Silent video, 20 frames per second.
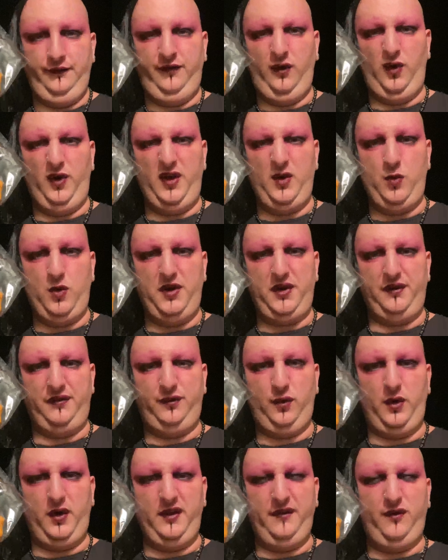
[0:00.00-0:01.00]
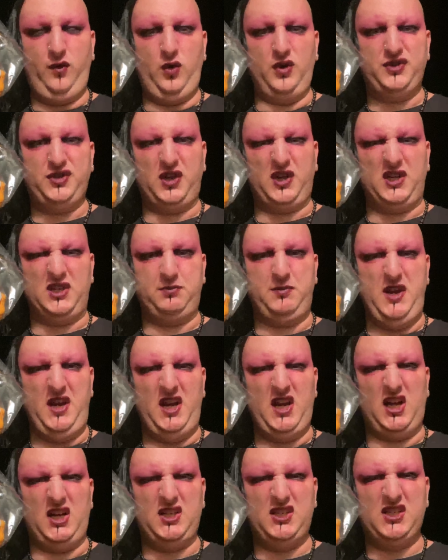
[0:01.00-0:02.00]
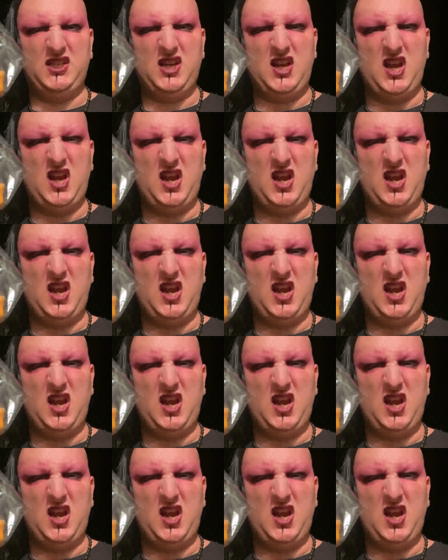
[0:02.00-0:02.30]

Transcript: 41 to 44 circus peanuts.